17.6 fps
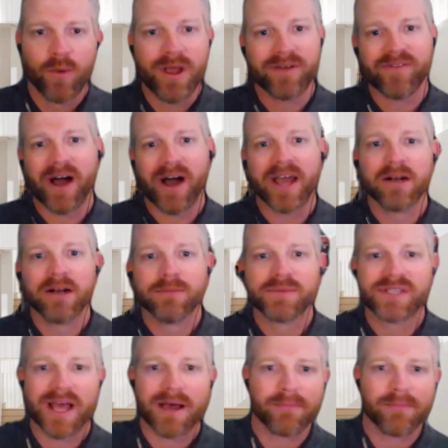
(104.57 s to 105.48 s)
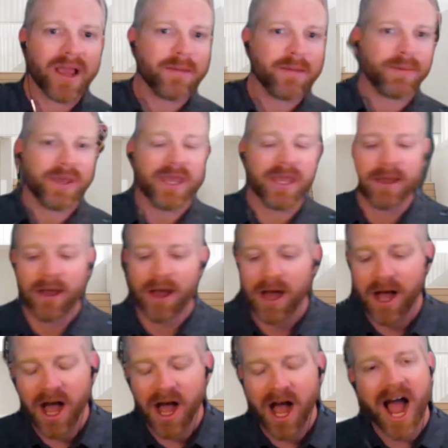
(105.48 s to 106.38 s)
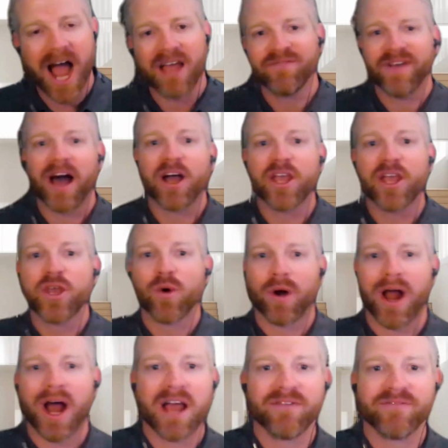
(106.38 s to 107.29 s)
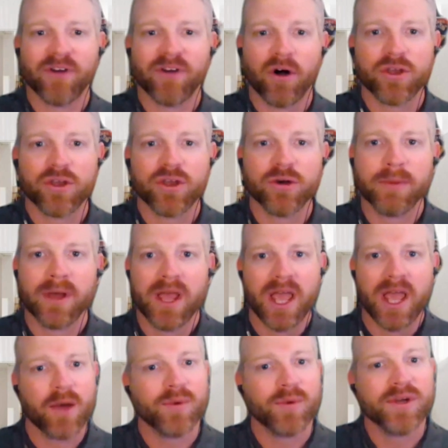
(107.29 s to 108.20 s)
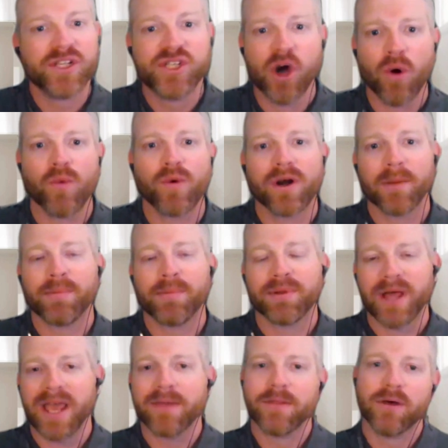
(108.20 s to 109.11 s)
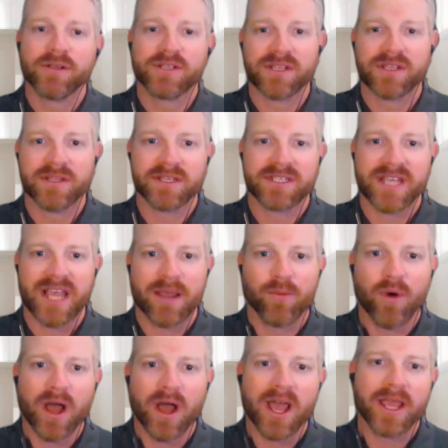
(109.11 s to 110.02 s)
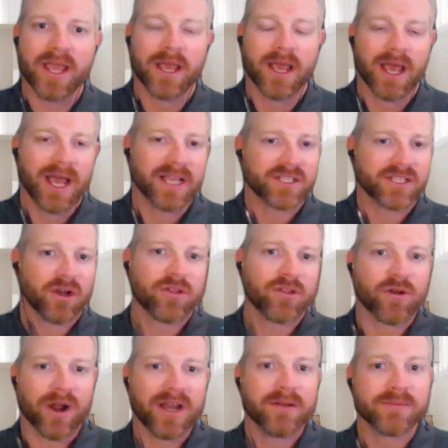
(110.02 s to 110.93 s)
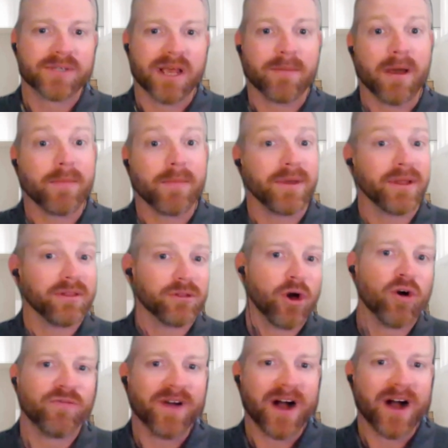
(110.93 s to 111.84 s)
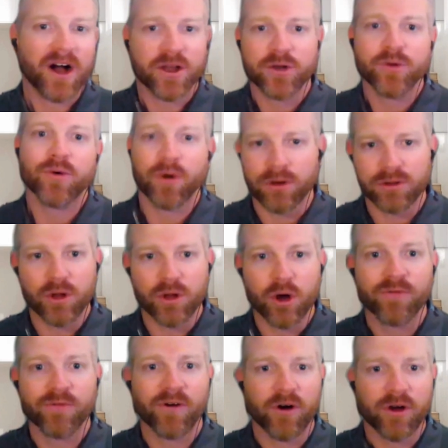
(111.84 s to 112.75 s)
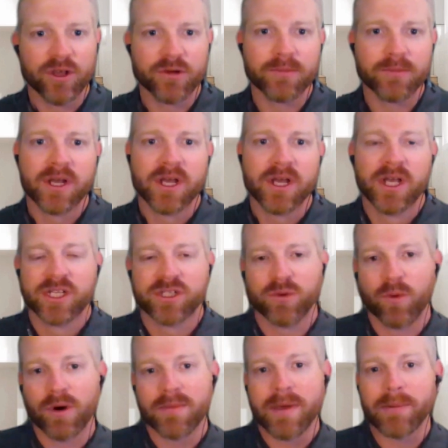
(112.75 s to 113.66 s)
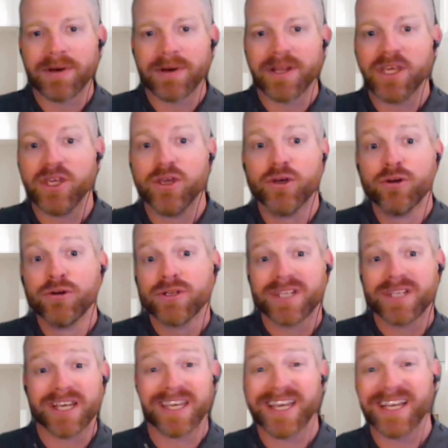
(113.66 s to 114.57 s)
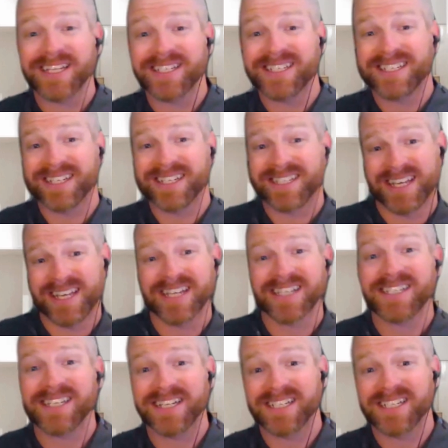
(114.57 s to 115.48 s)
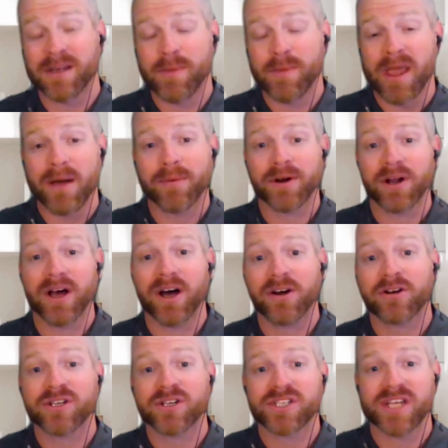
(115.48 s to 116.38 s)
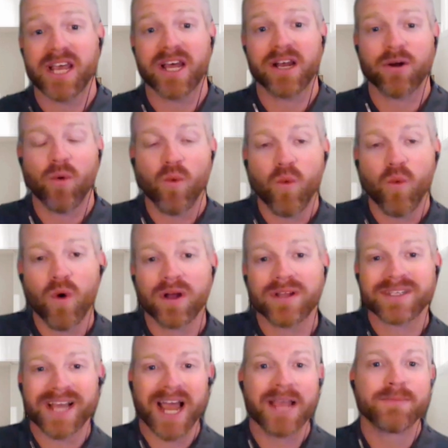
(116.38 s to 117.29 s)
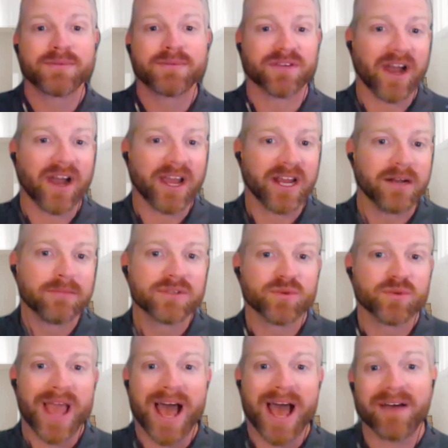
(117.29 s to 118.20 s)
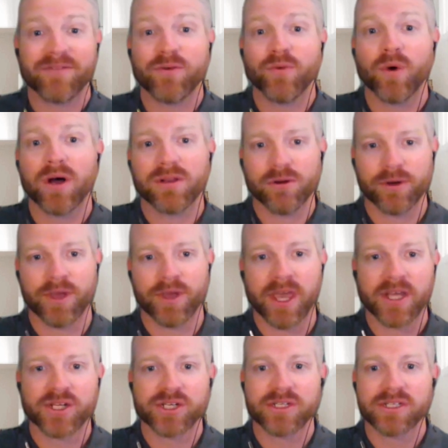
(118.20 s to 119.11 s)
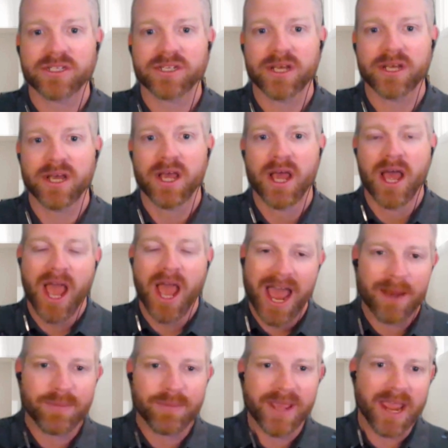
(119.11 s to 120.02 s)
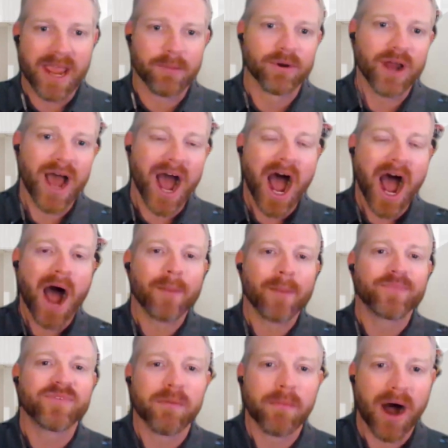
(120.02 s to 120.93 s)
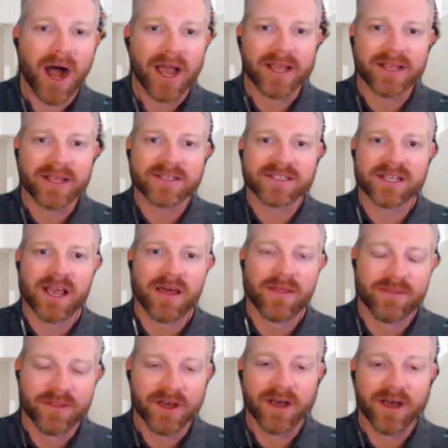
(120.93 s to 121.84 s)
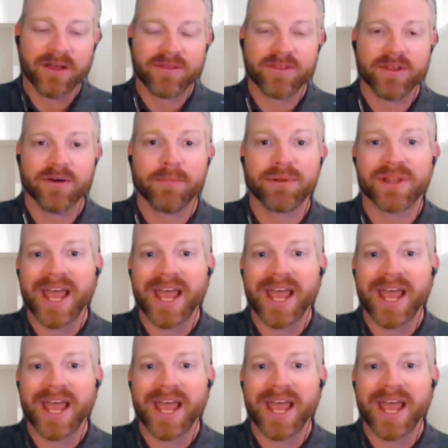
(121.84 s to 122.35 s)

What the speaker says: We have items that might be high value or high volume, and we don't want to plan those in the same way as other items that might be low value or low volume. So we want to be able to use, again, statistics to be able to understand what types of items we have in what locations and be able to optimize the